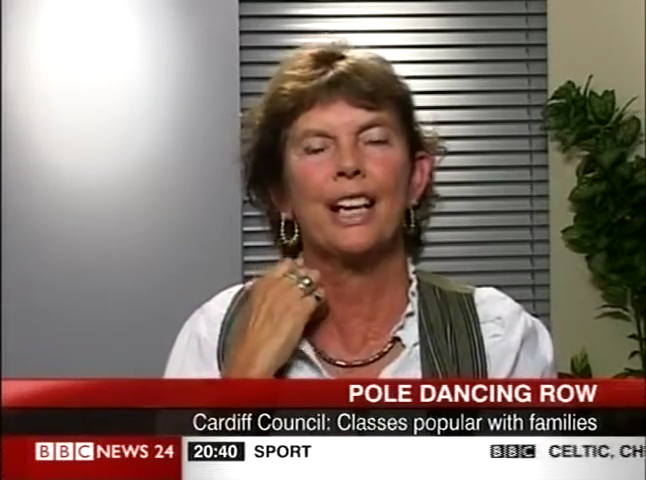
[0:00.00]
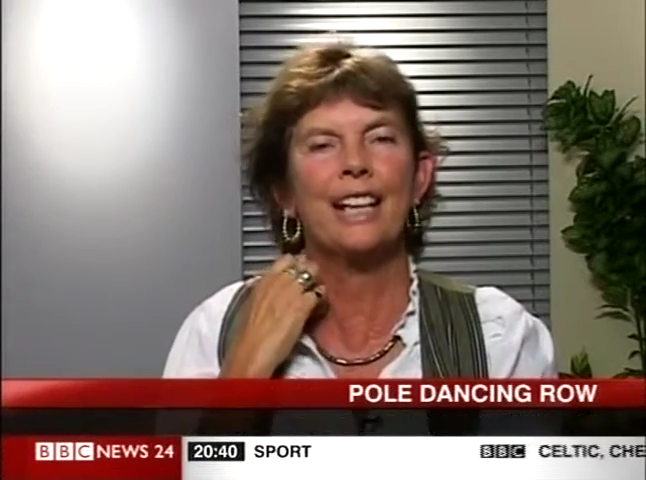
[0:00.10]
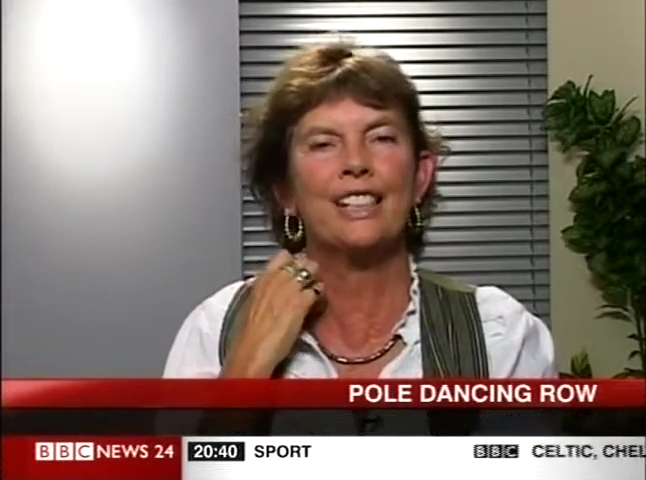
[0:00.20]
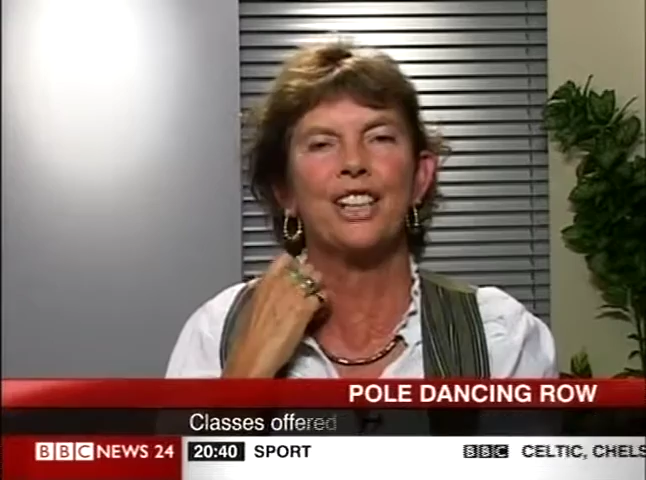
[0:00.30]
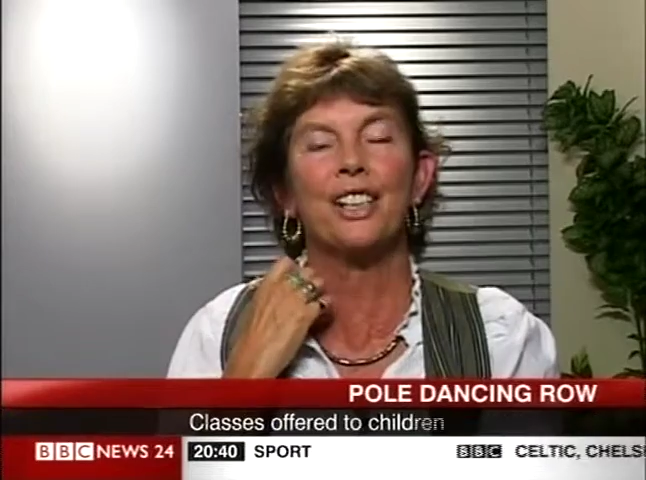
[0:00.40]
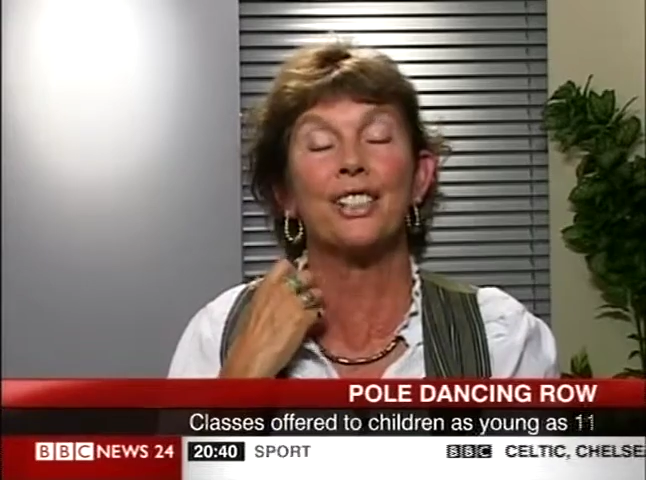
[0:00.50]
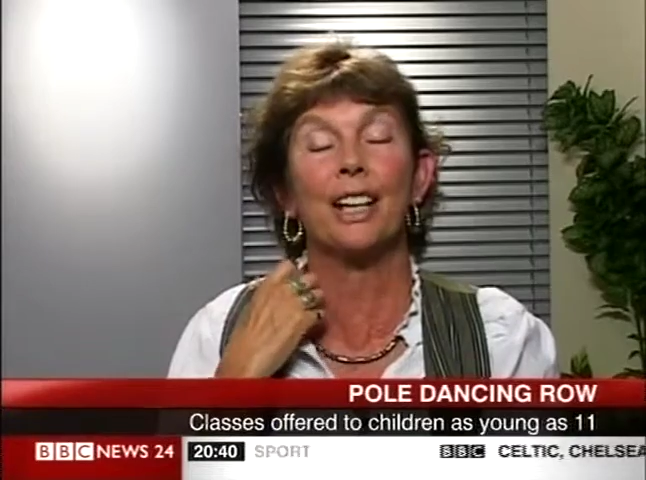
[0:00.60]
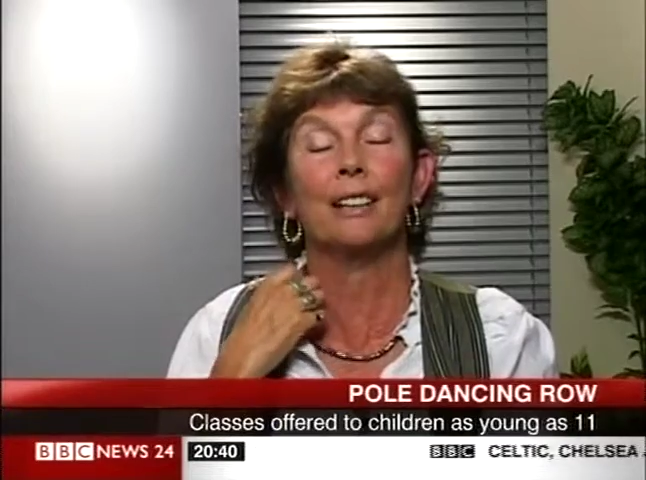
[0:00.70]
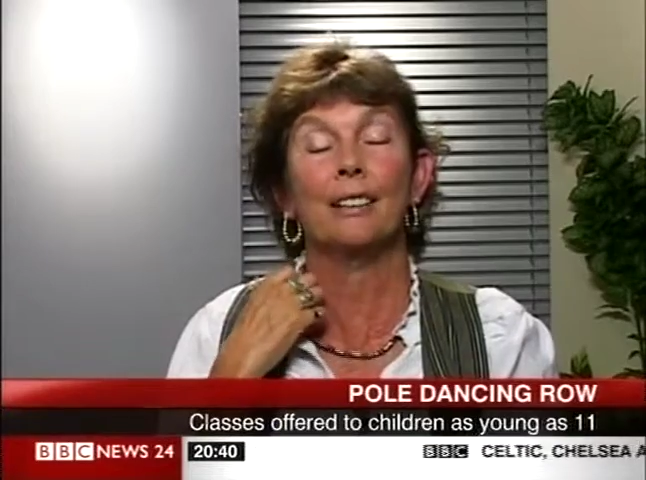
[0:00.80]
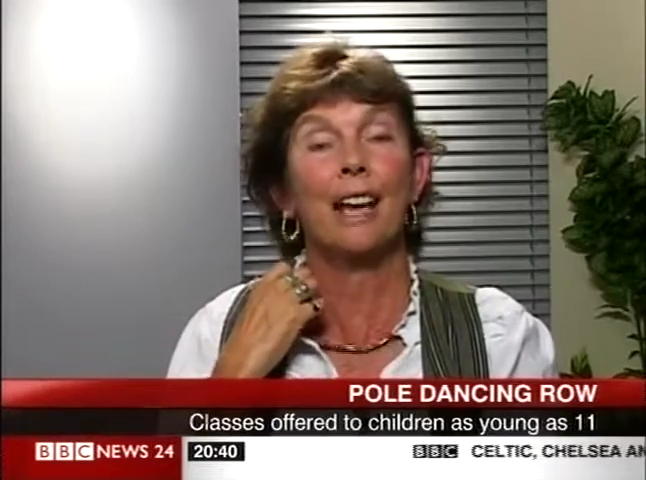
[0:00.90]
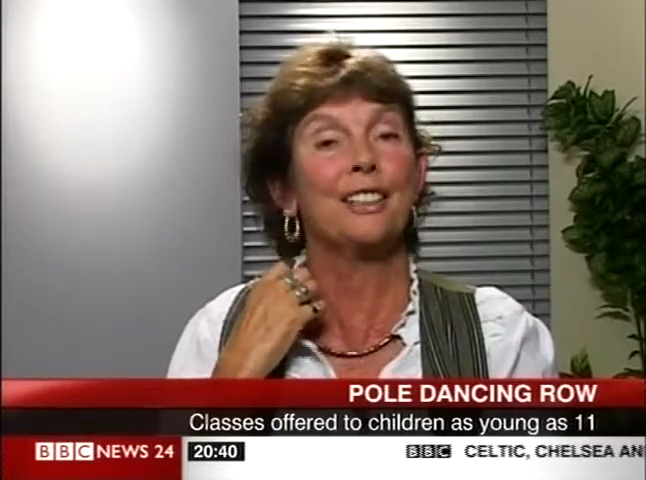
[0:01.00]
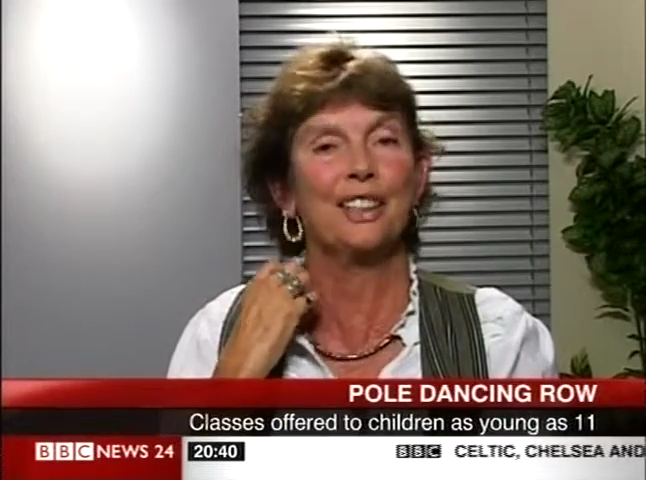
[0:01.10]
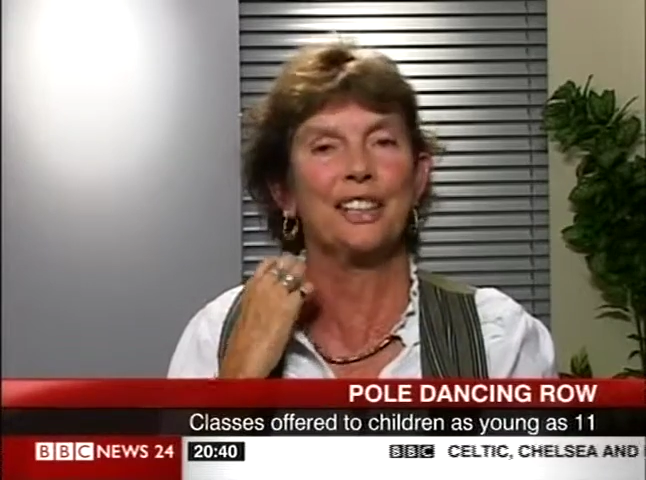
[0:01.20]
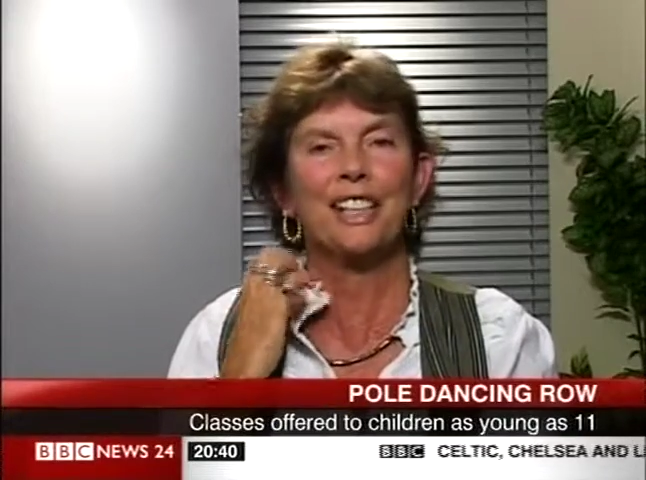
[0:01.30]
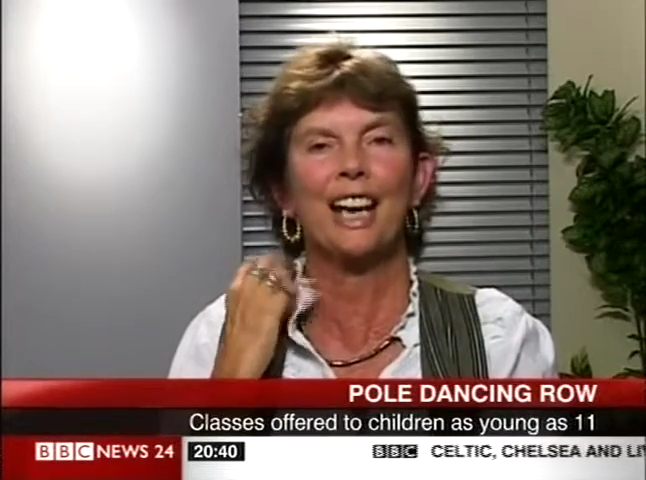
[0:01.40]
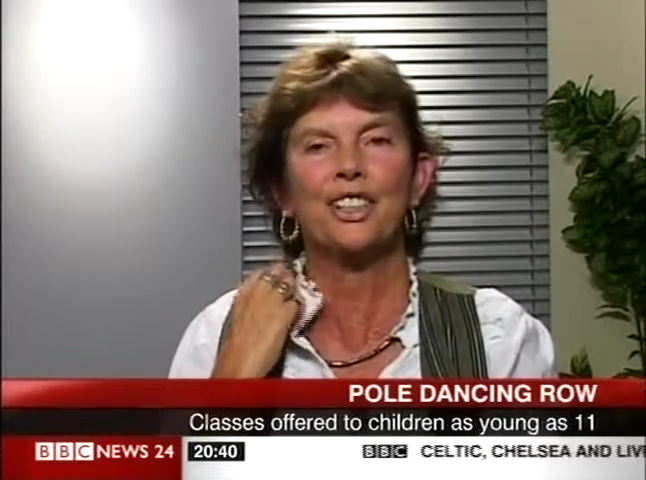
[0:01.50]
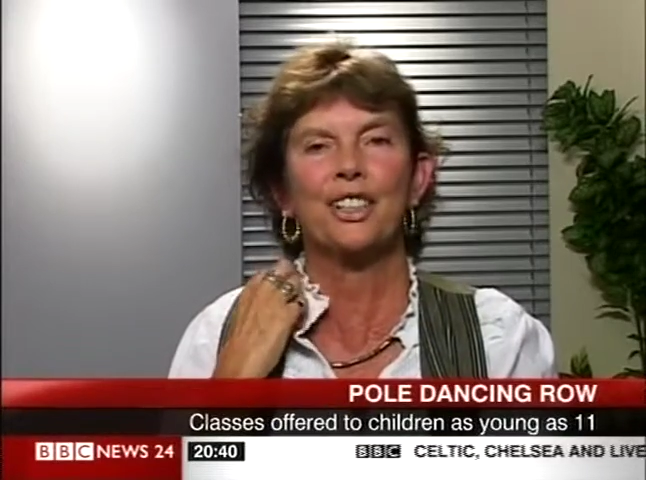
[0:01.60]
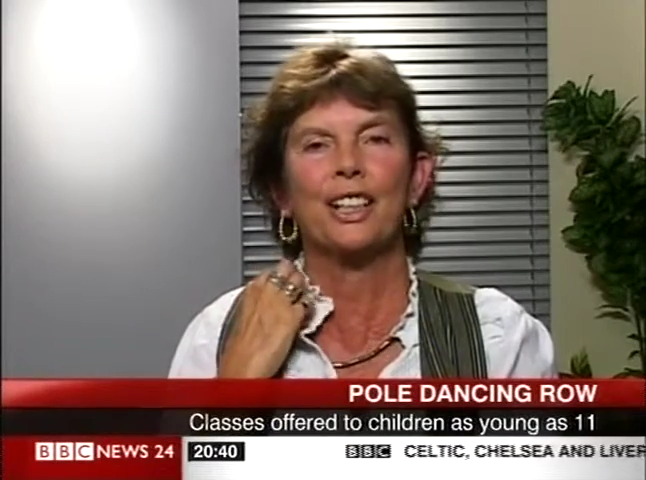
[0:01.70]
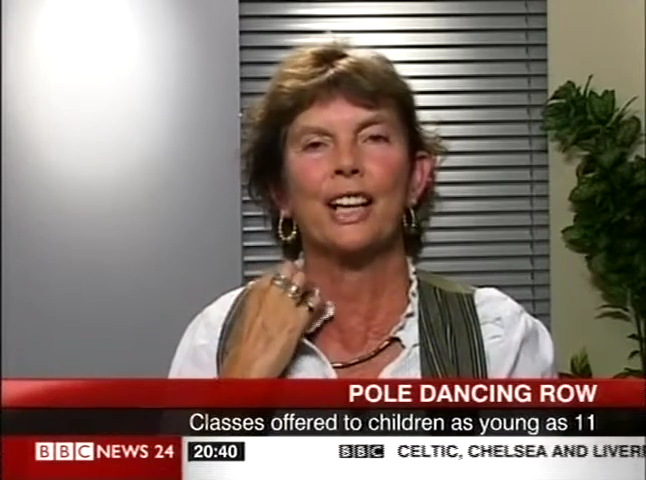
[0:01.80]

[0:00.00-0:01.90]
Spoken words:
it's just endless, actually,